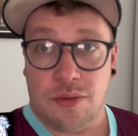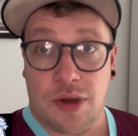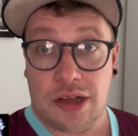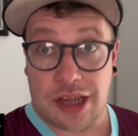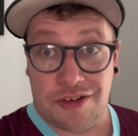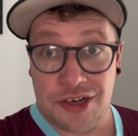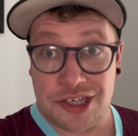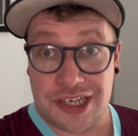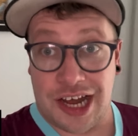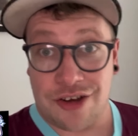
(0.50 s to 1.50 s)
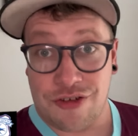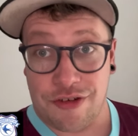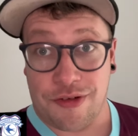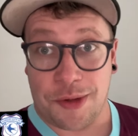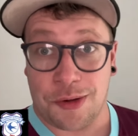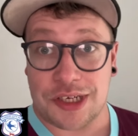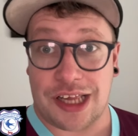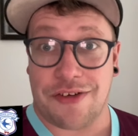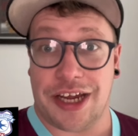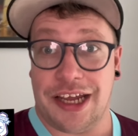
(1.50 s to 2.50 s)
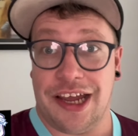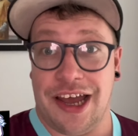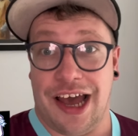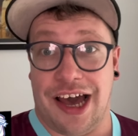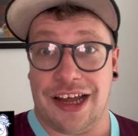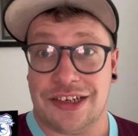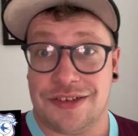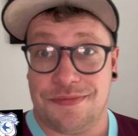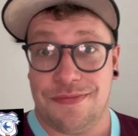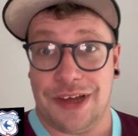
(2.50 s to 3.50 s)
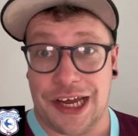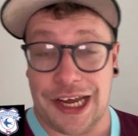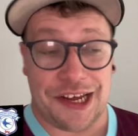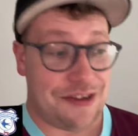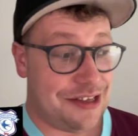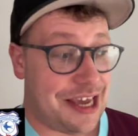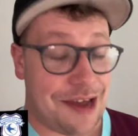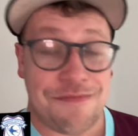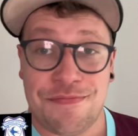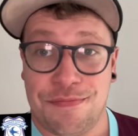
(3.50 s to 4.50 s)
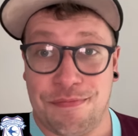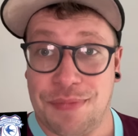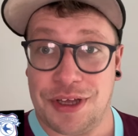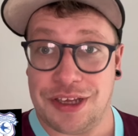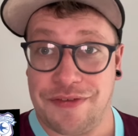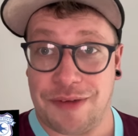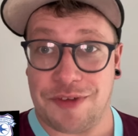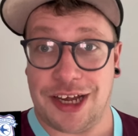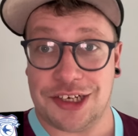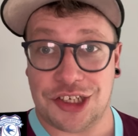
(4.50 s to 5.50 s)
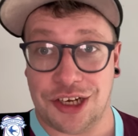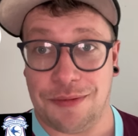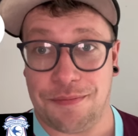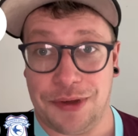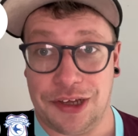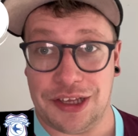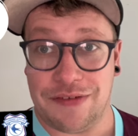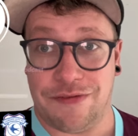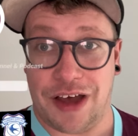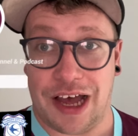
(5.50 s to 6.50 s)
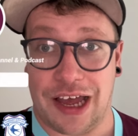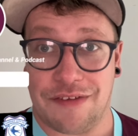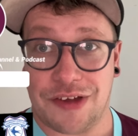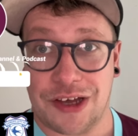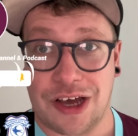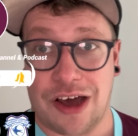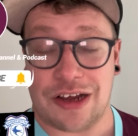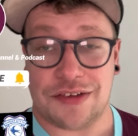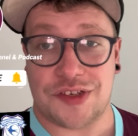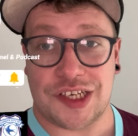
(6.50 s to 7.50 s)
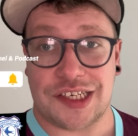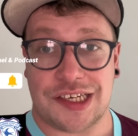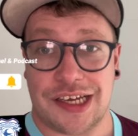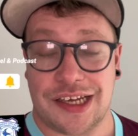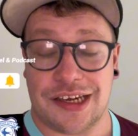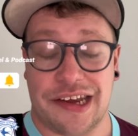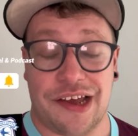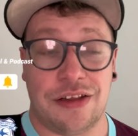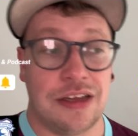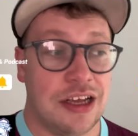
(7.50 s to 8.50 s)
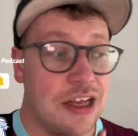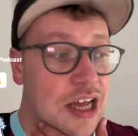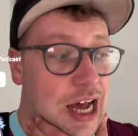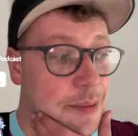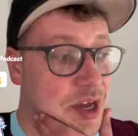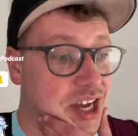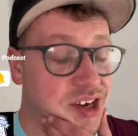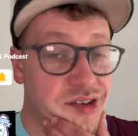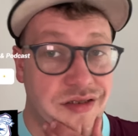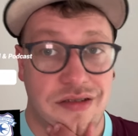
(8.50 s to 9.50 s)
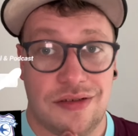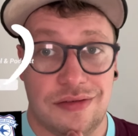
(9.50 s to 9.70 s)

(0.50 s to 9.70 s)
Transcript: Well, Clarets, Andrew from Always Claret here, and yeah, Burnley fan reaction. Burnley 5, Cardiff City 0. I mean,